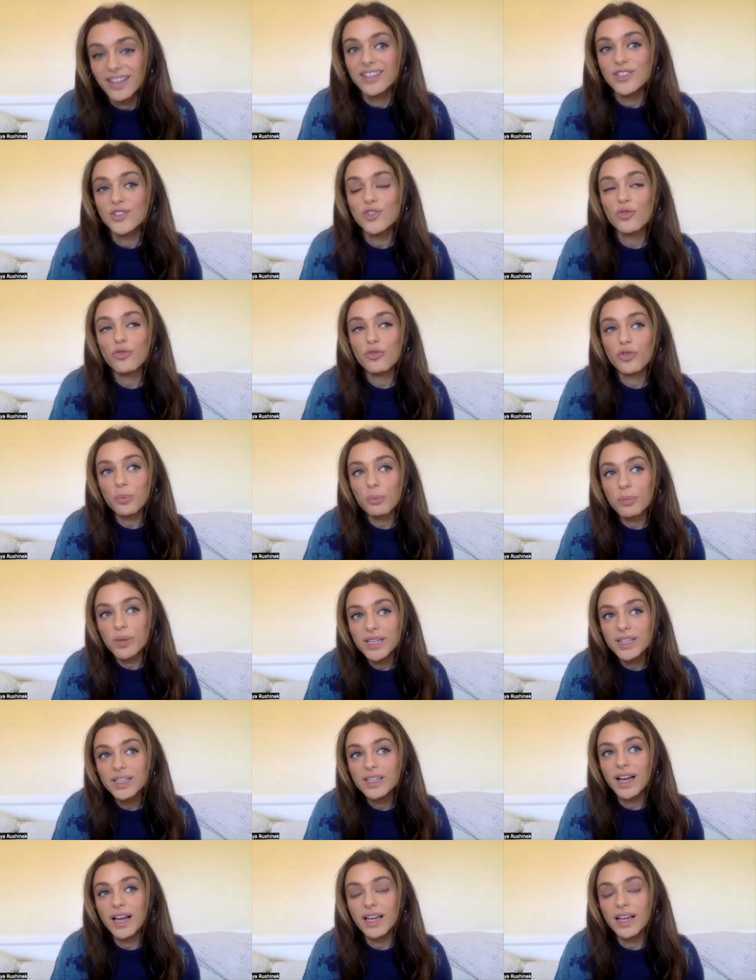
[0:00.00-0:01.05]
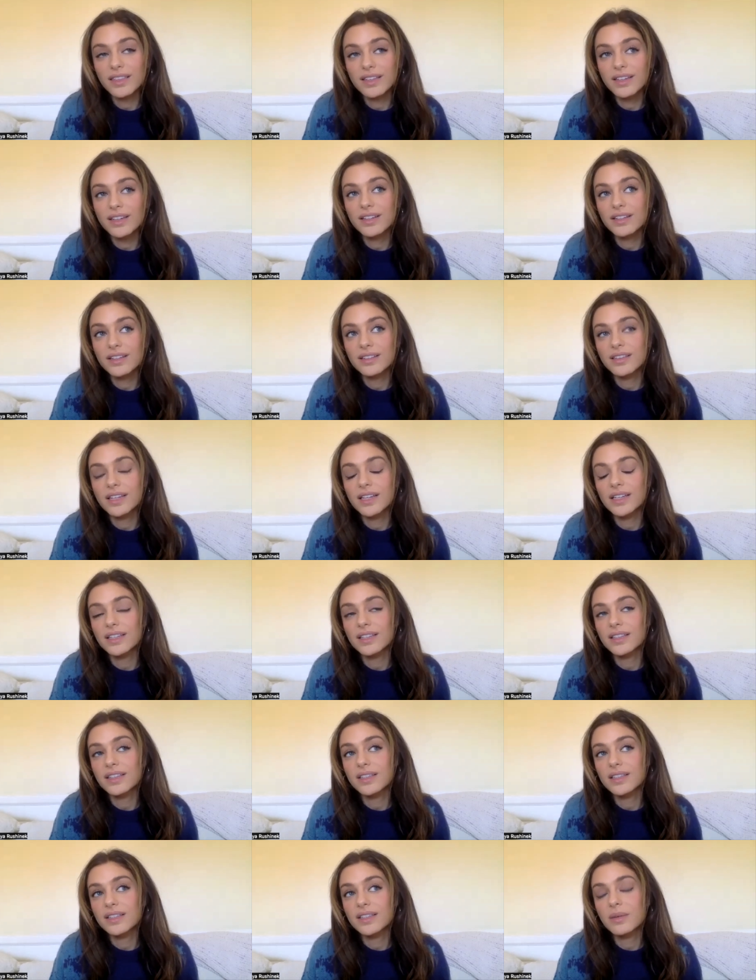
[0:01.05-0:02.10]
So for me, I think
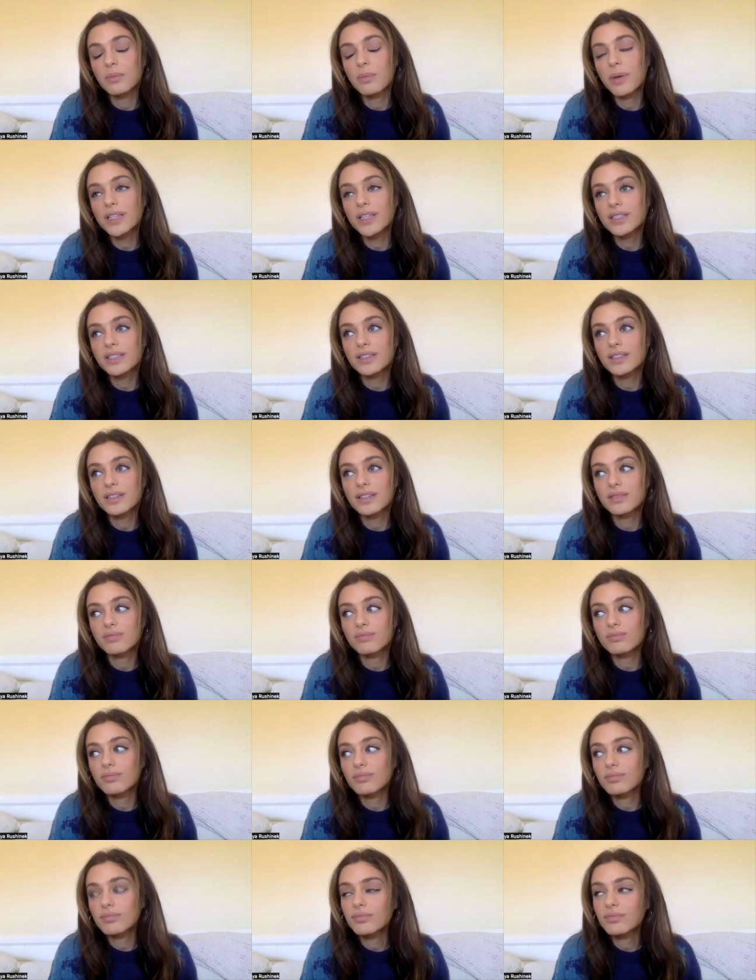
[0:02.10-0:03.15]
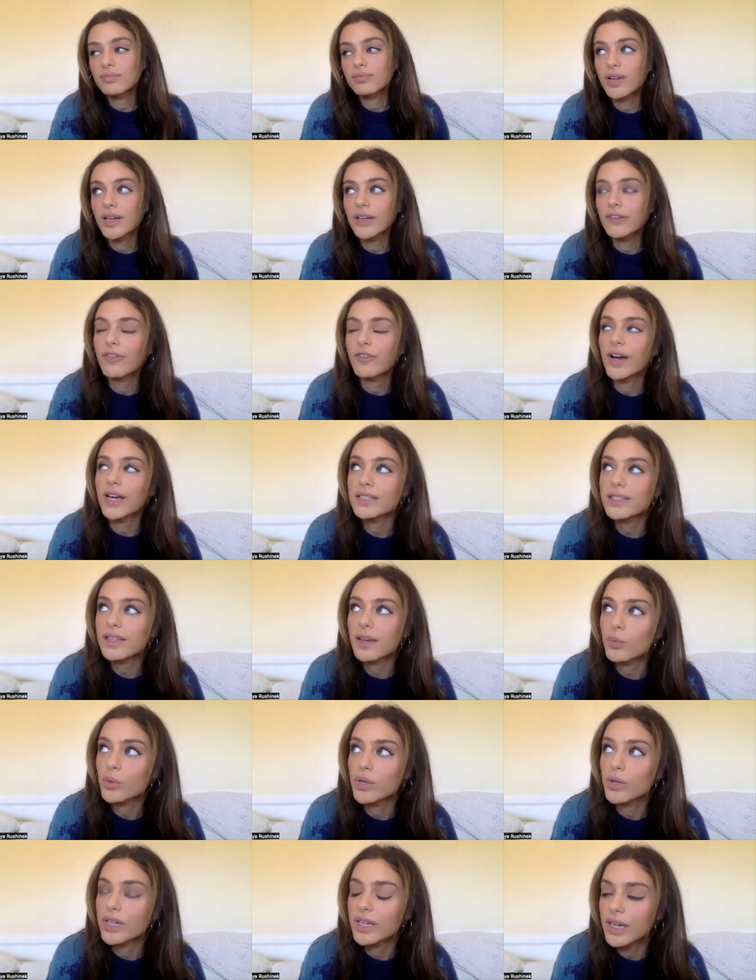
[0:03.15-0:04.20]
that the the best advice I
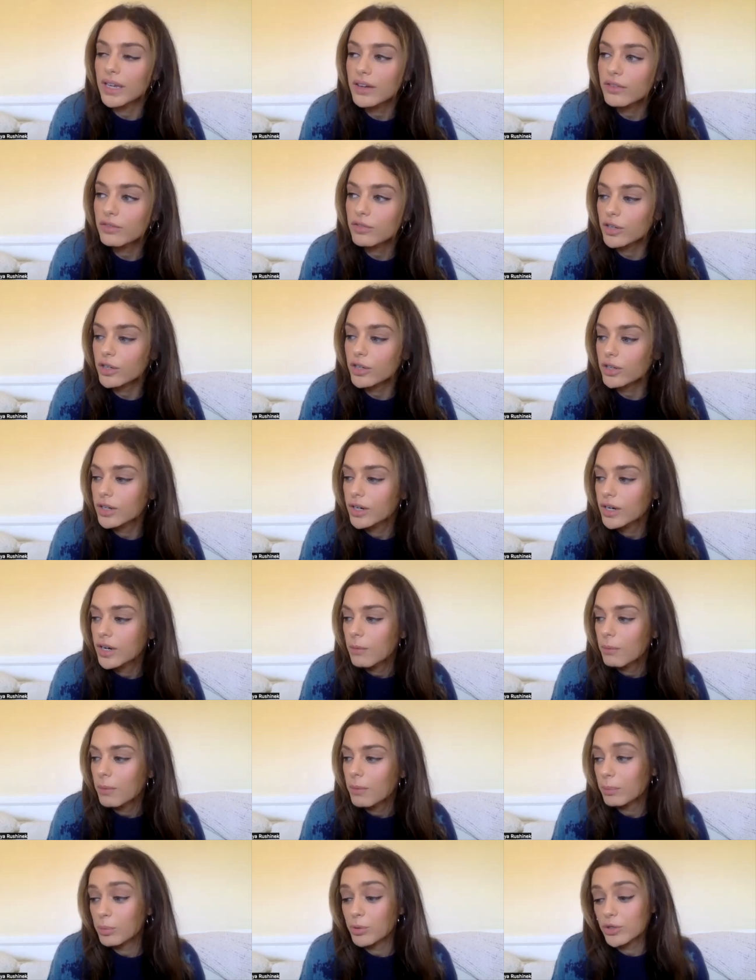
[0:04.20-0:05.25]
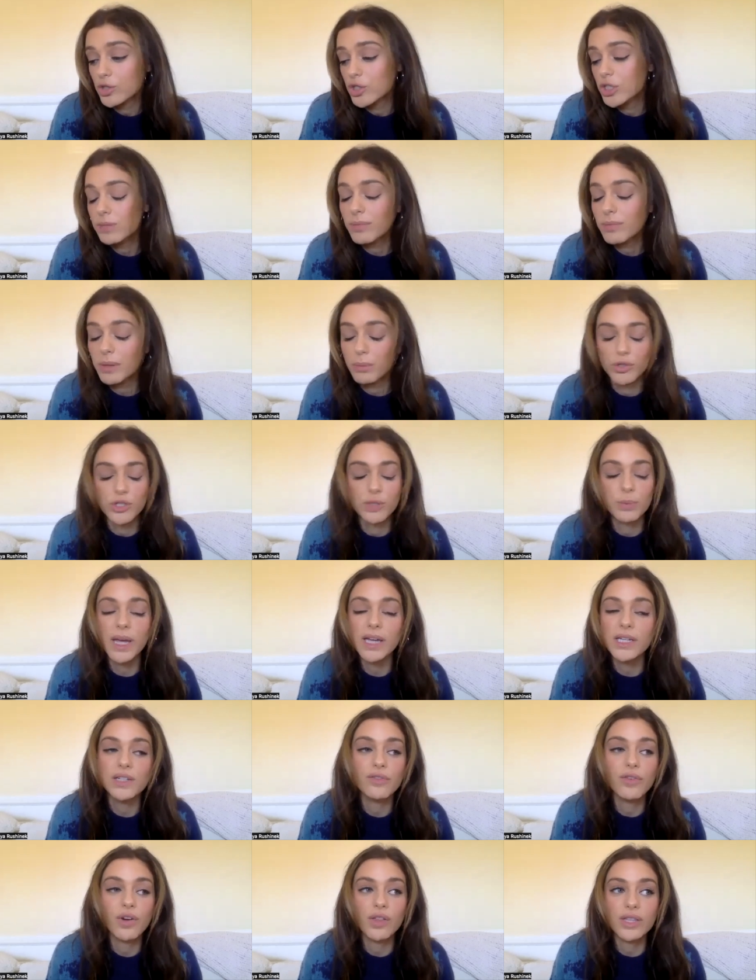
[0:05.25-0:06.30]
would give or my just my
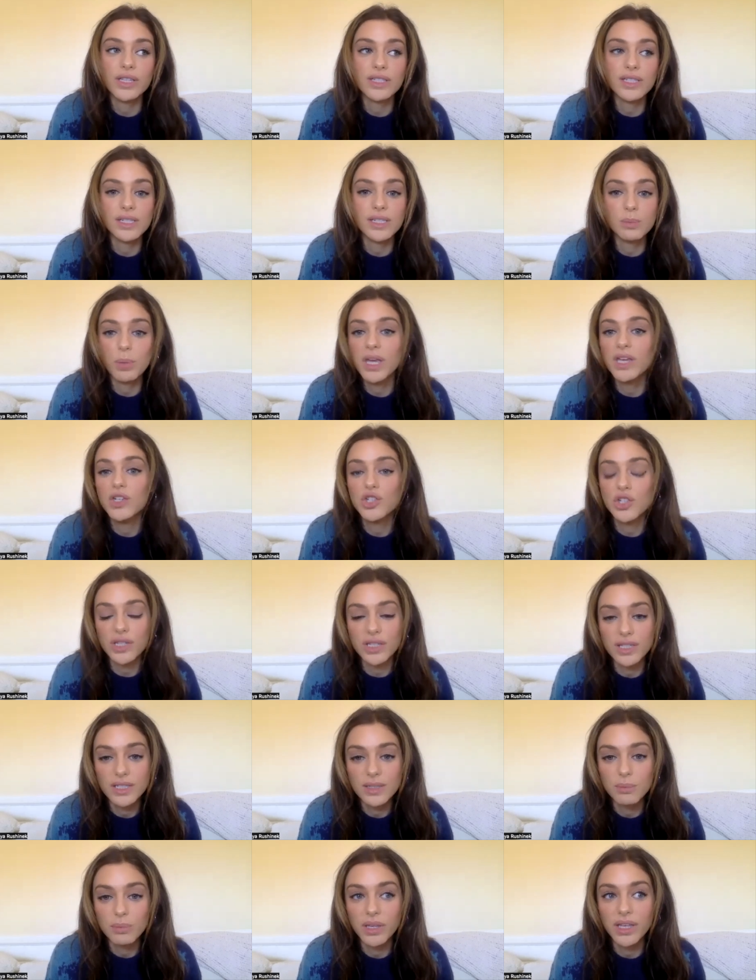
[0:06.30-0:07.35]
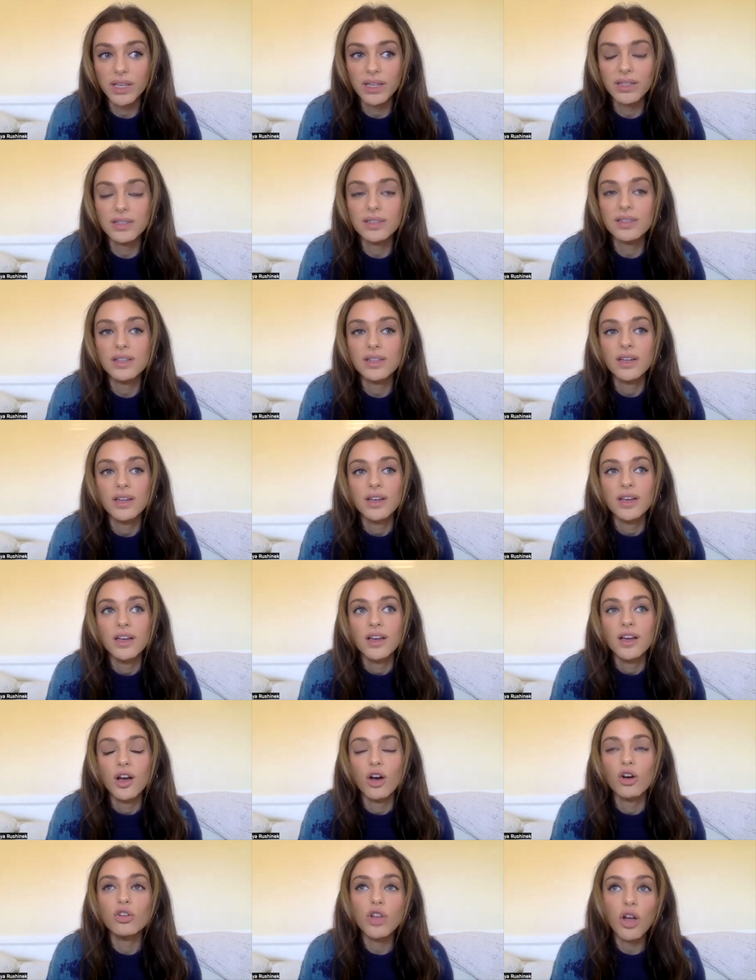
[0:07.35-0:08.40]
perspective on this is patience because
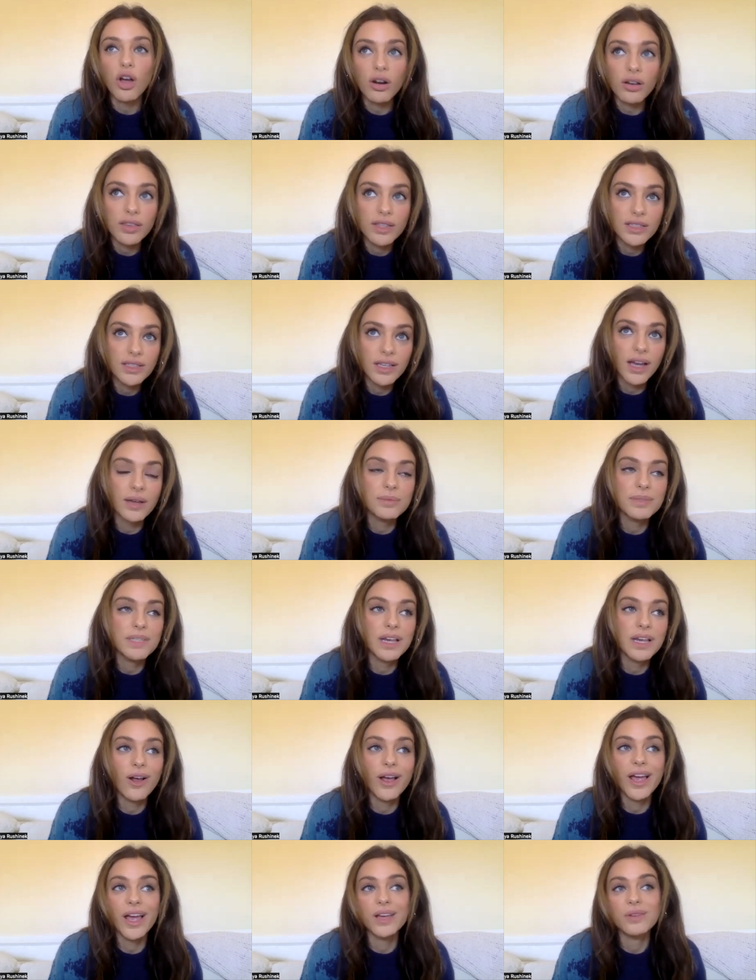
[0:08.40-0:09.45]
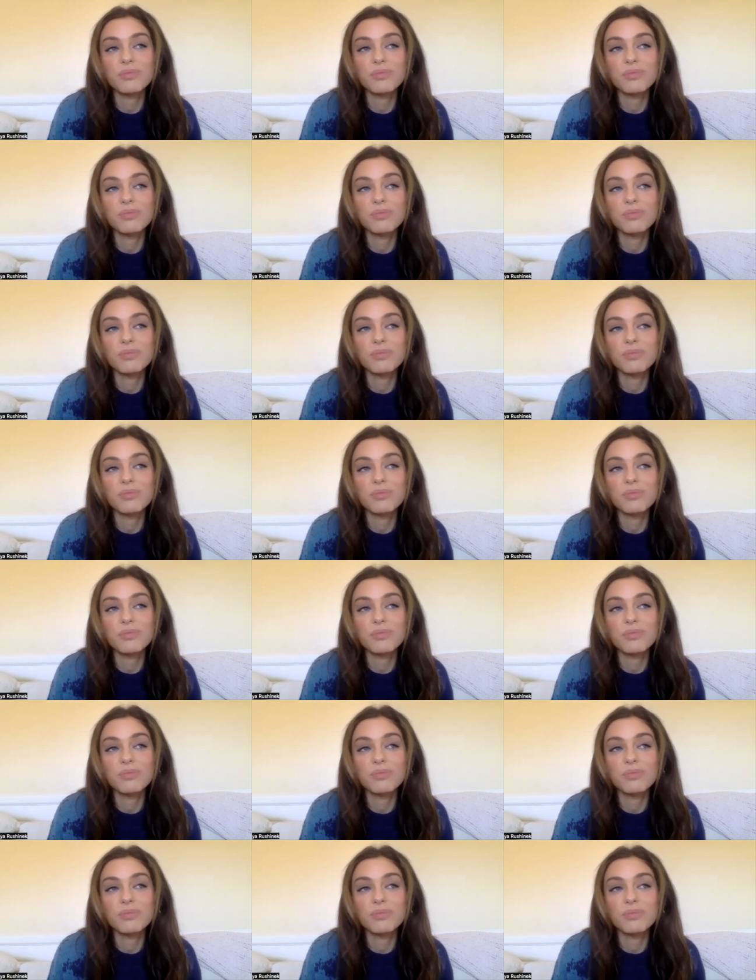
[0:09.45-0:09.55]
a lot of the times that I, i